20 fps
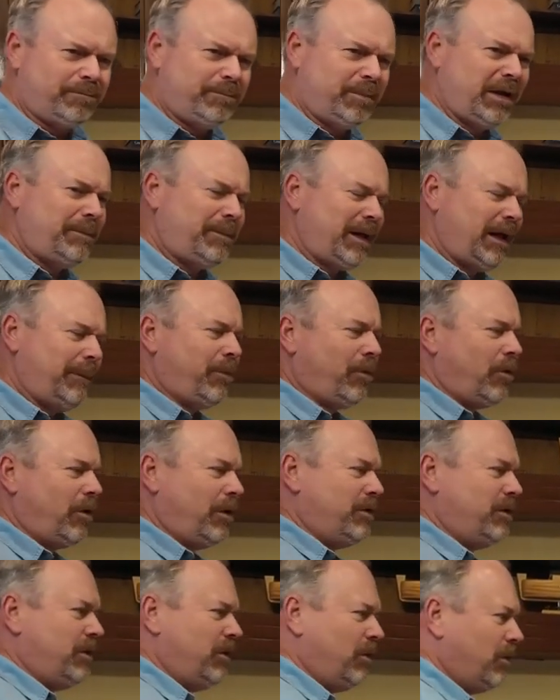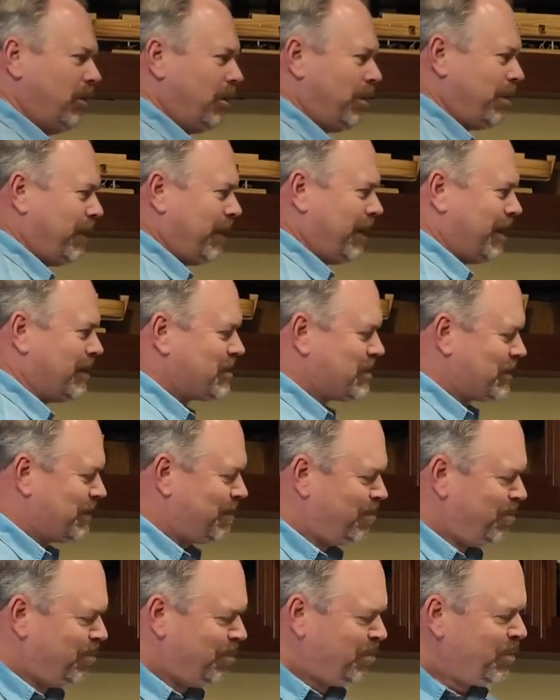meet people and do new things.
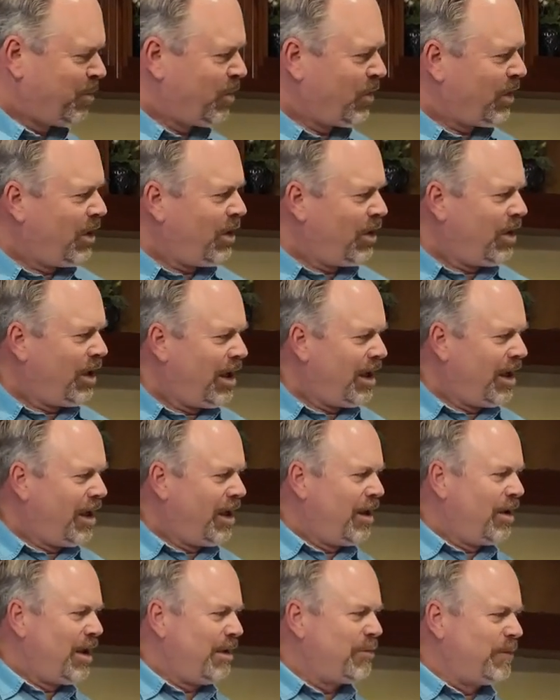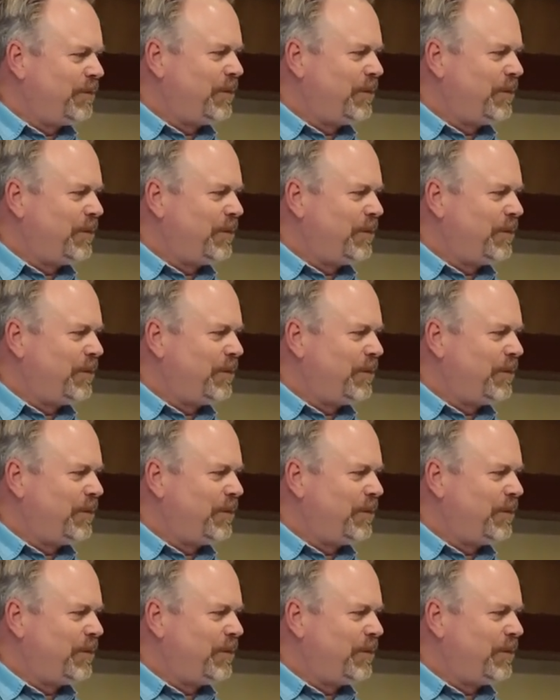I have a